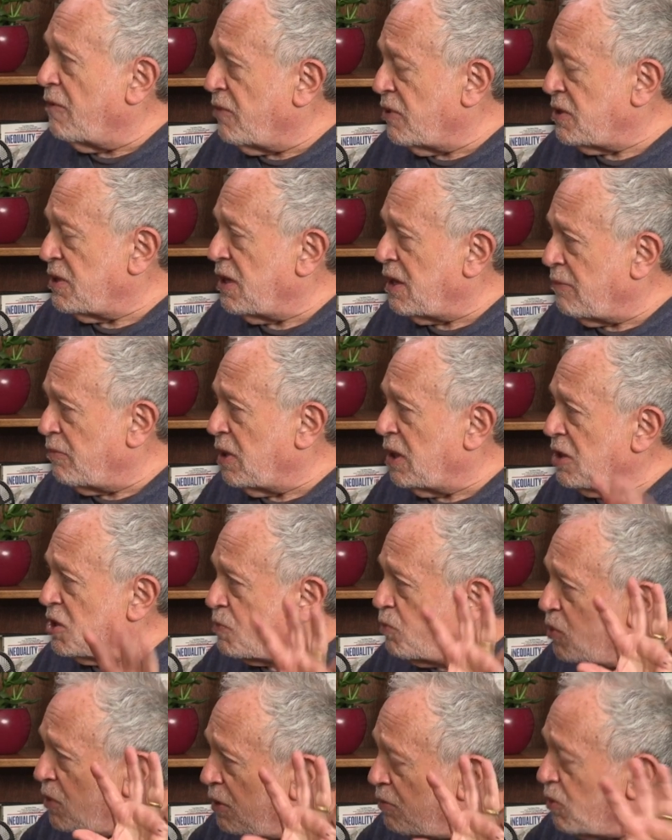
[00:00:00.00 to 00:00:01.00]
Over time,
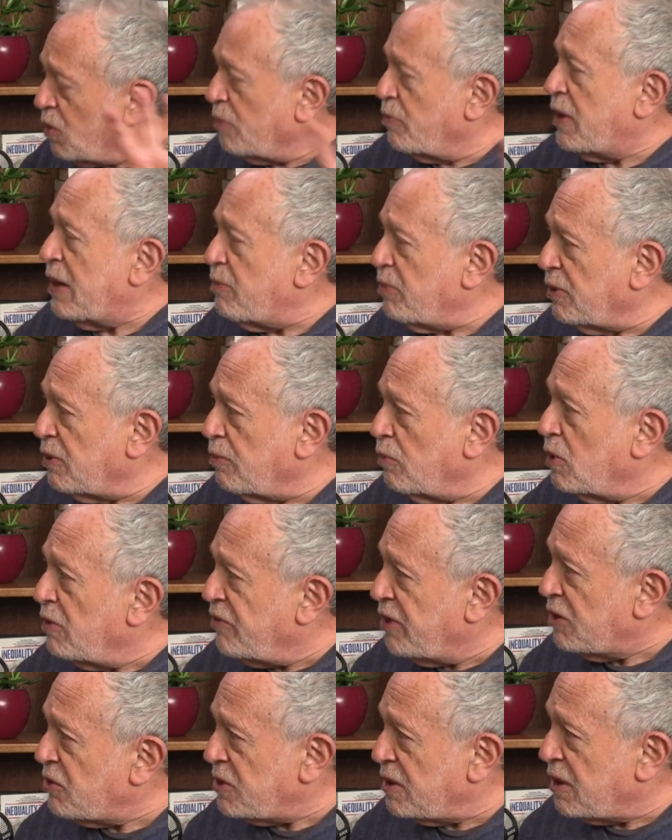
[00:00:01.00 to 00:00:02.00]
because more and more people are
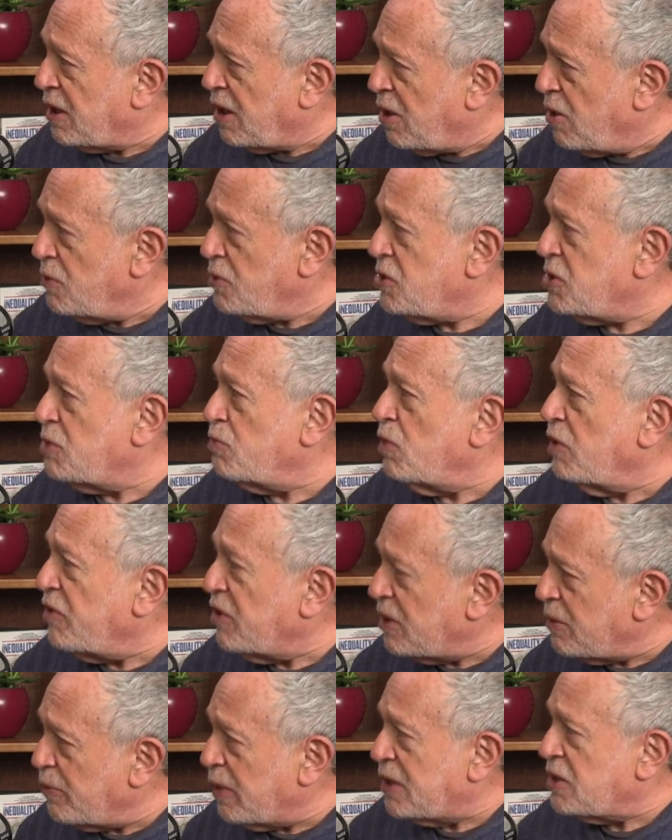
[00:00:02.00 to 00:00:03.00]
moving to the coasts,
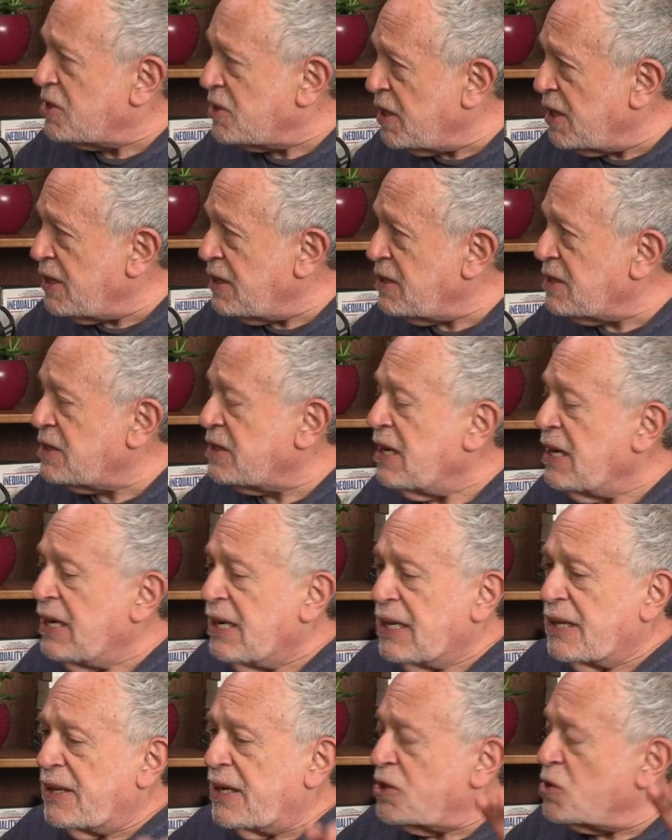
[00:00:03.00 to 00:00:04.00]
moving to big cities.
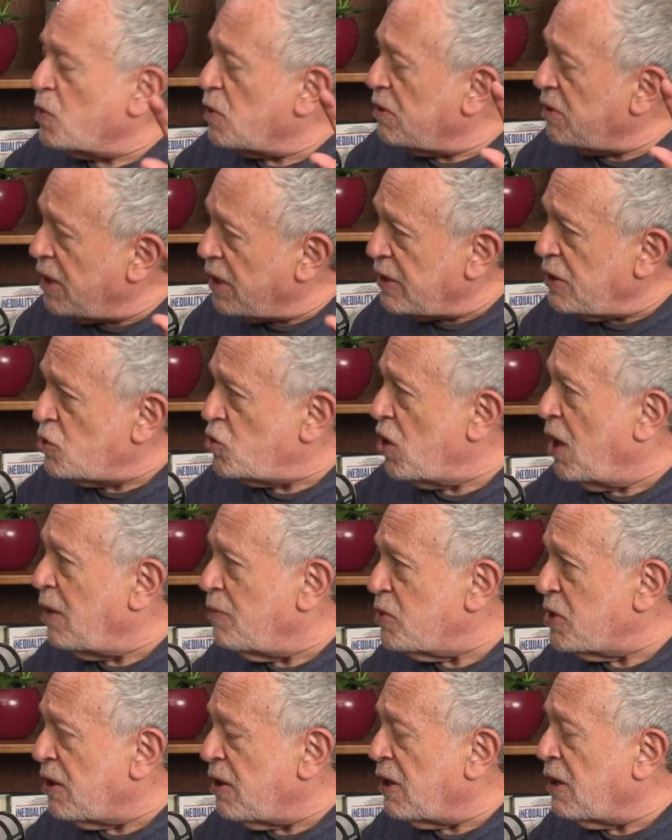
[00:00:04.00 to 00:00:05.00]
Mm-hmm. That's where a lot of the
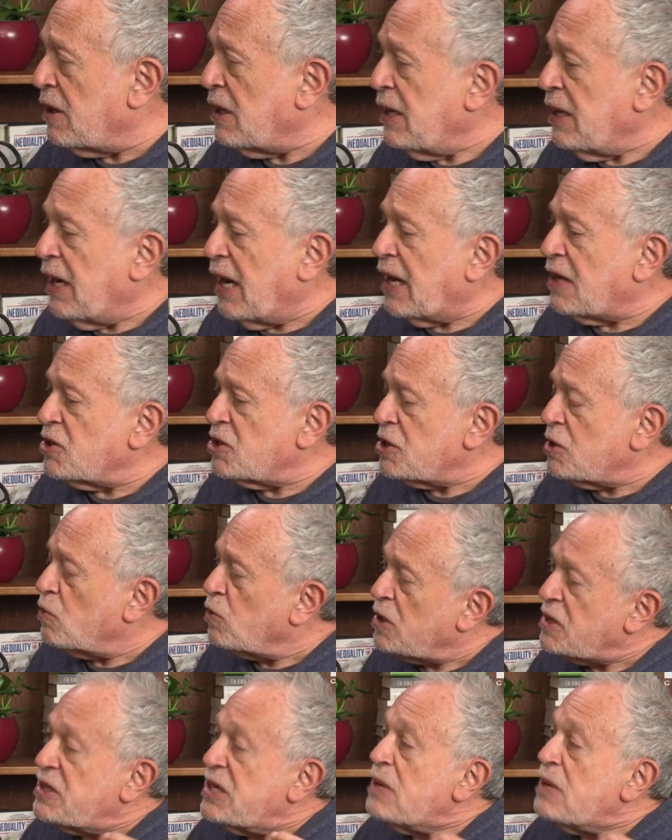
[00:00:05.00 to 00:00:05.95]
jobs are, and so we're